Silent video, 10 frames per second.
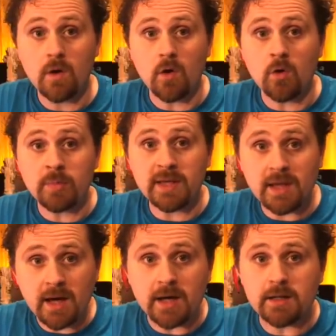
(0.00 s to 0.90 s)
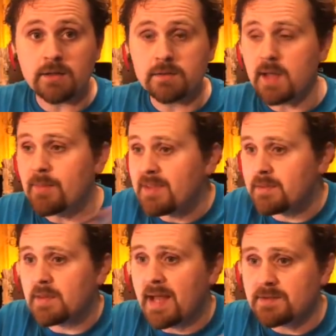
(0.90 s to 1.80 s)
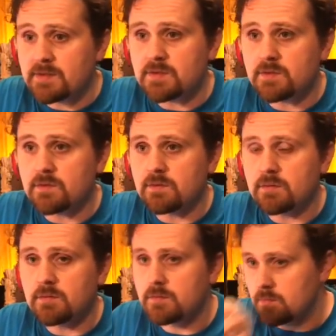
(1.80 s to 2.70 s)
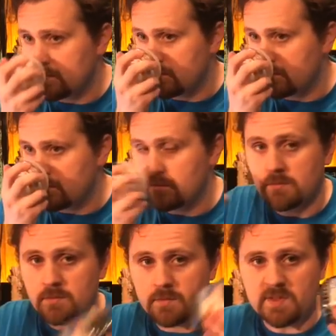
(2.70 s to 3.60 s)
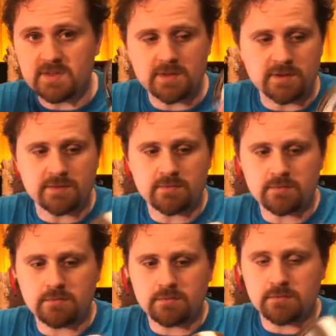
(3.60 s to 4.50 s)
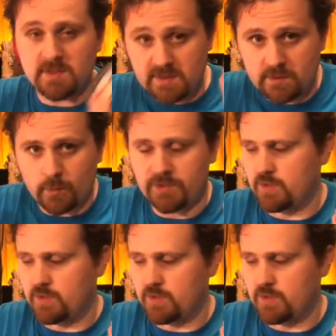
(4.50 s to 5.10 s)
Oh my god. I mean, that's this is this is witch's